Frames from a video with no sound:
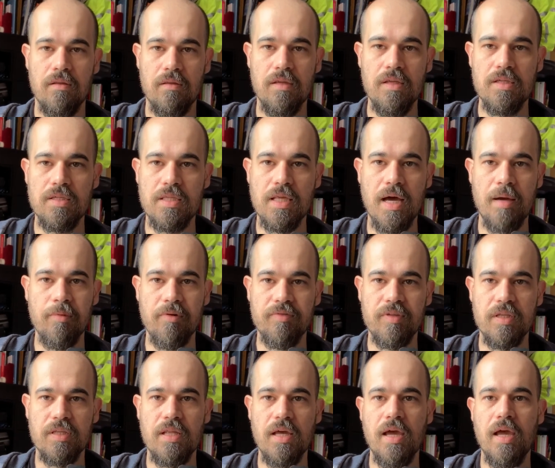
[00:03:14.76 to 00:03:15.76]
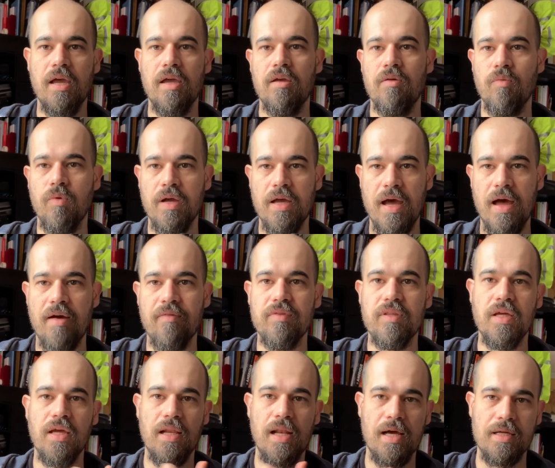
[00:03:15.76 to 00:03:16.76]
This time of the day we have
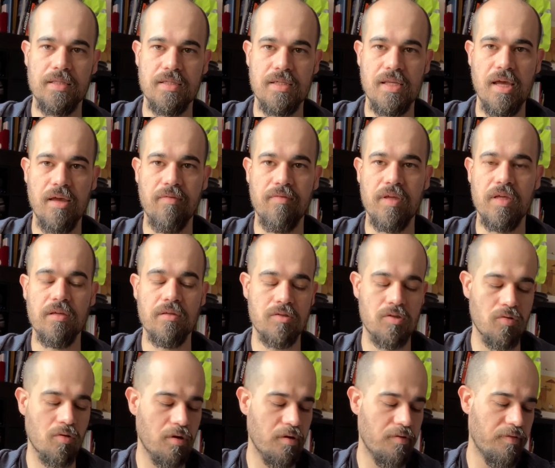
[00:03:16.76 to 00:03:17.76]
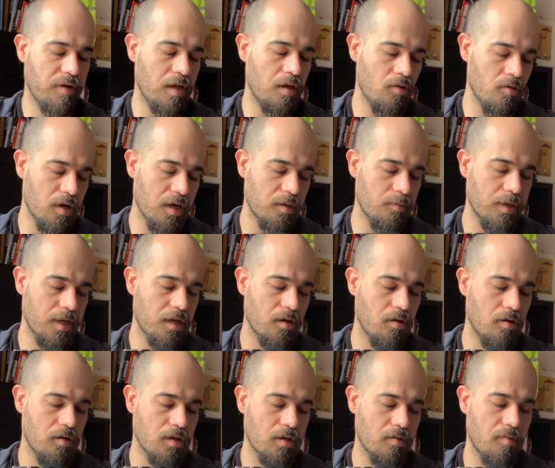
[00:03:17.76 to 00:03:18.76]
daylight saving, so if I look at my
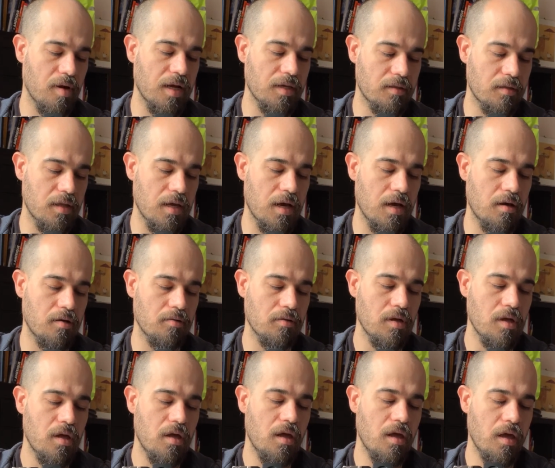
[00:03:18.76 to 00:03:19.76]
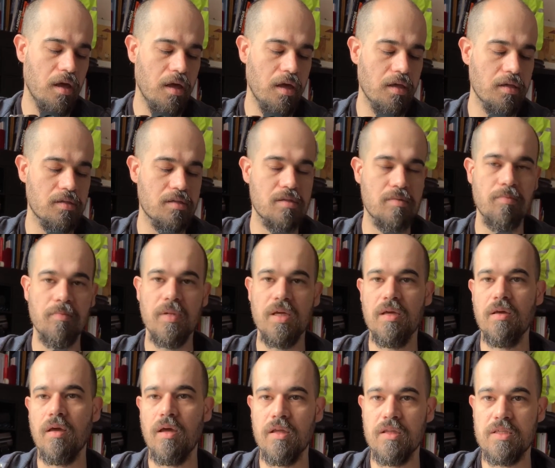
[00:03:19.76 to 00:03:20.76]
clock right now, it's
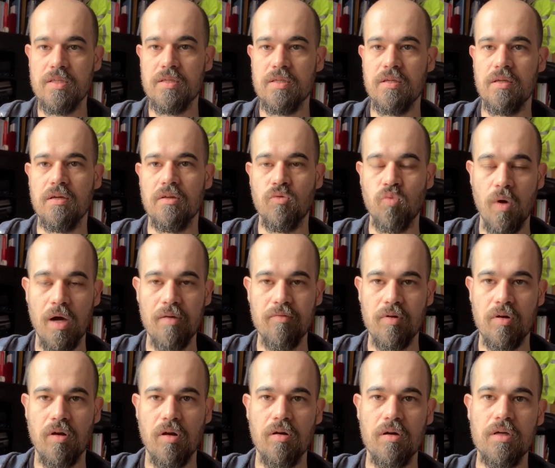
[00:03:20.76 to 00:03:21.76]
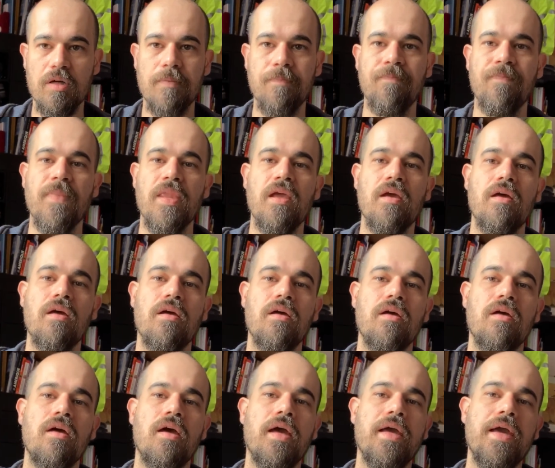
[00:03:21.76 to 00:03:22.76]
12 o'clock
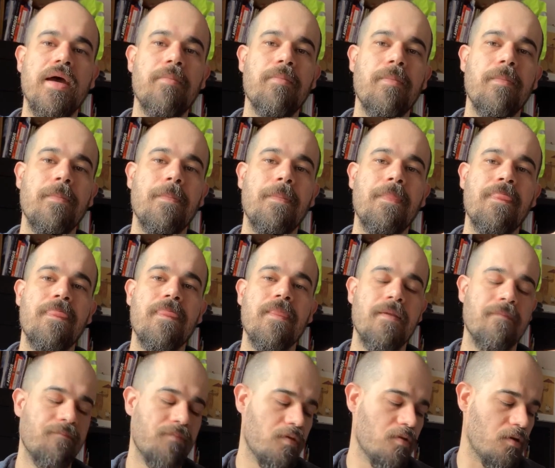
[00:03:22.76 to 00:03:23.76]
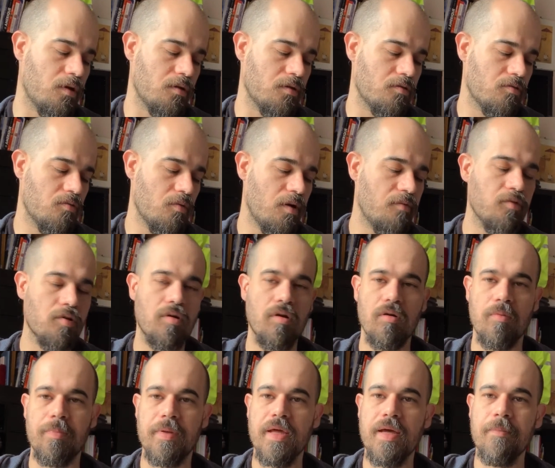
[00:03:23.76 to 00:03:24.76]
a.m. Sorry, it's 12
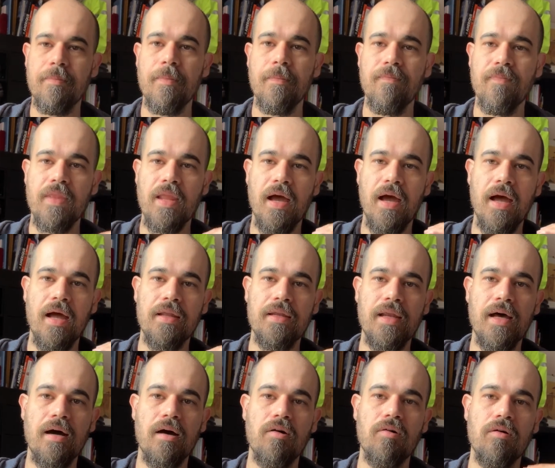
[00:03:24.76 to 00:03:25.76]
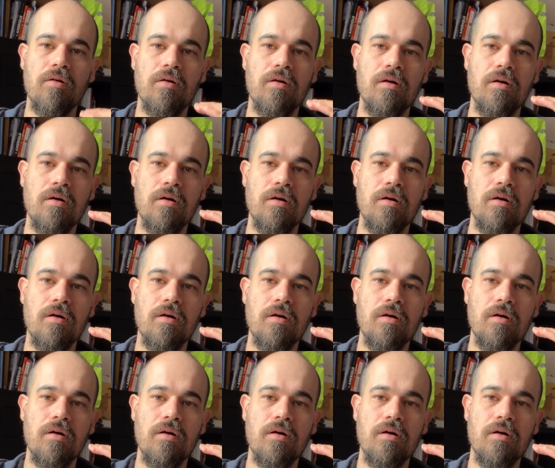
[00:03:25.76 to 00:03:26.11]
o'clock p.m. And now